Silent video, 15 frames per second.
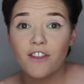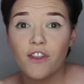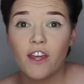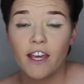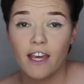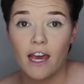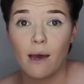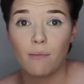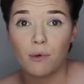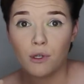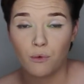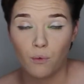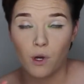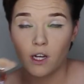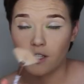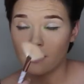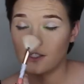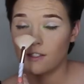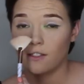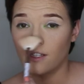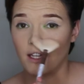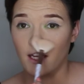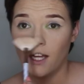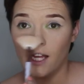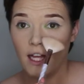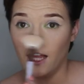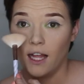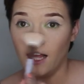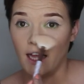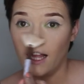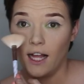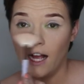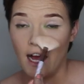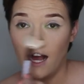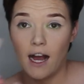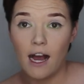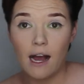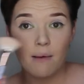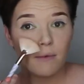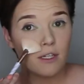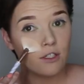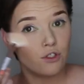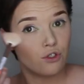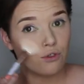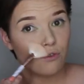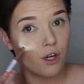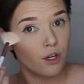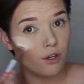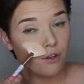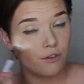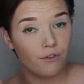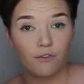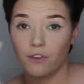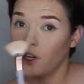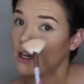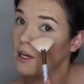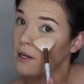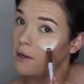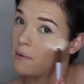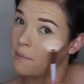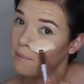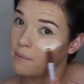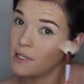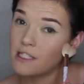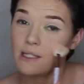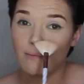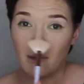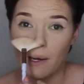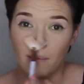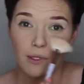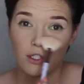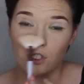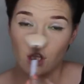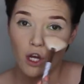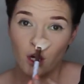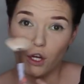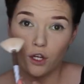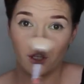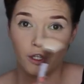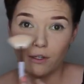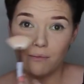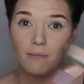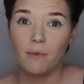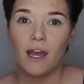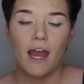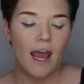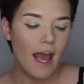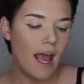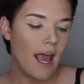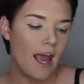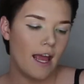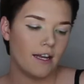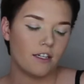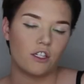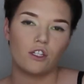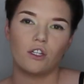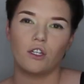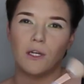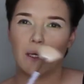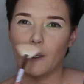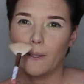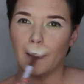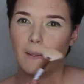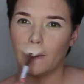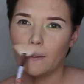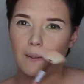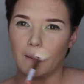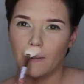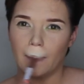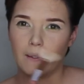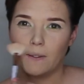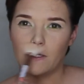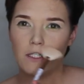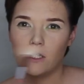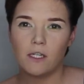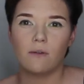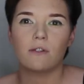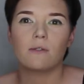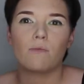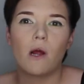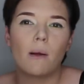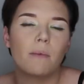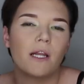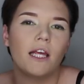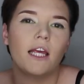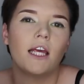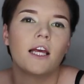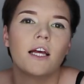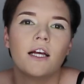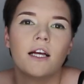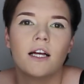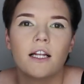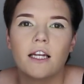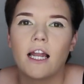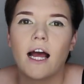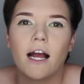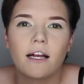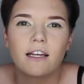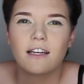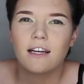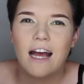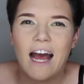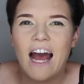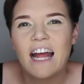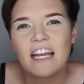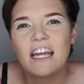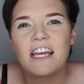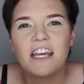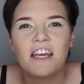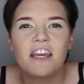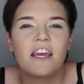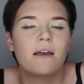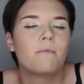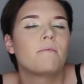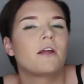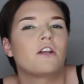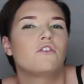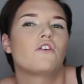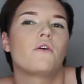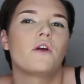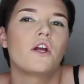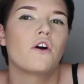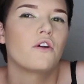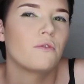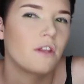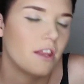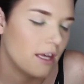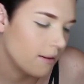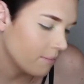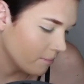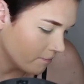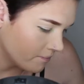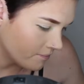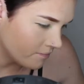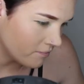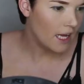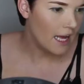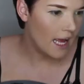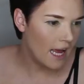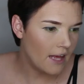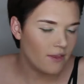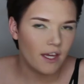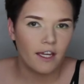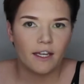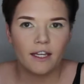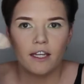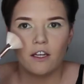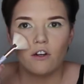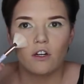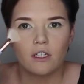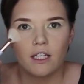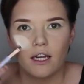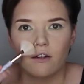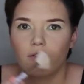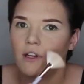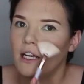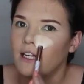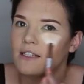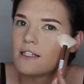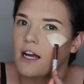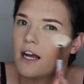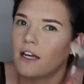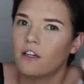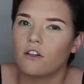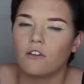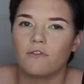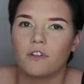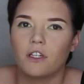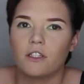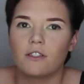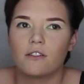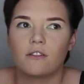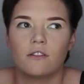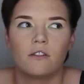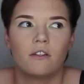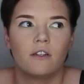think happened was Harmon drove Miss Bubbles home, and she was probably like honeying him and going on with him, and then he got like really tired of it